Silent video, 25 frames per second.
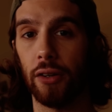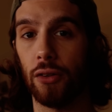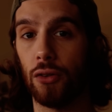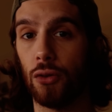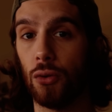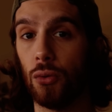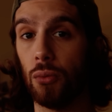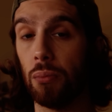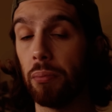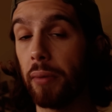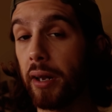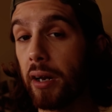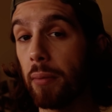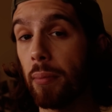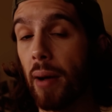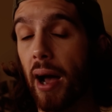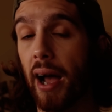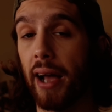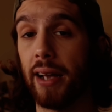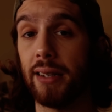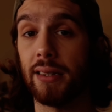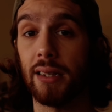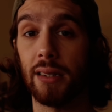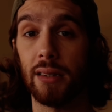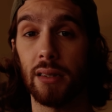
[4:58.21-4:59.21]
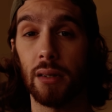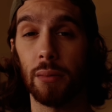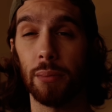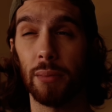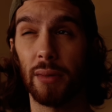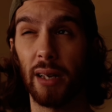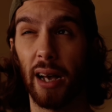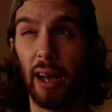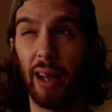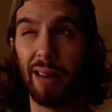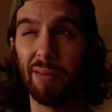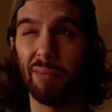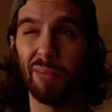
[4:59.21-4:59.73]
to minimize and
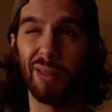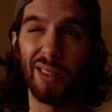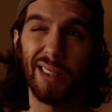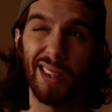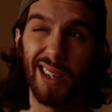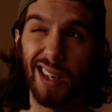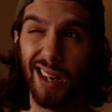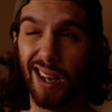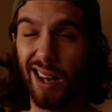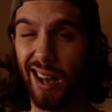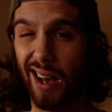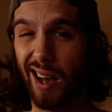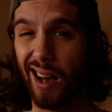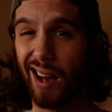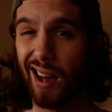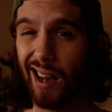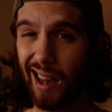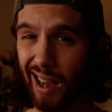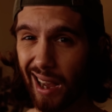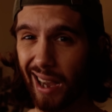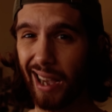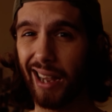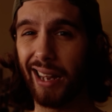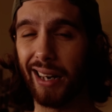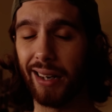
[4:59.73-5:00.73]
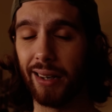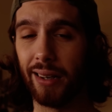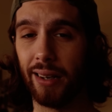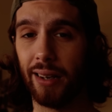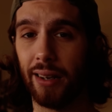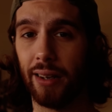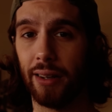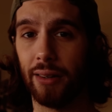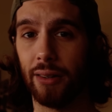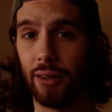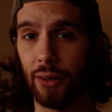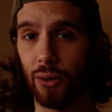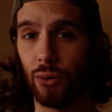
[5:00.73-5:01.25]
sometimes hide
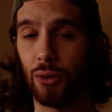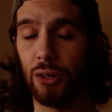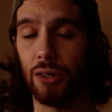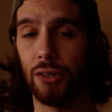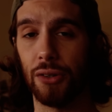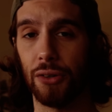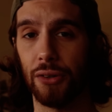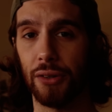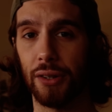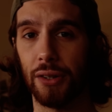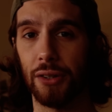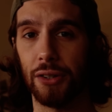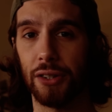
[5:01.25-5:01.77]
the noise of their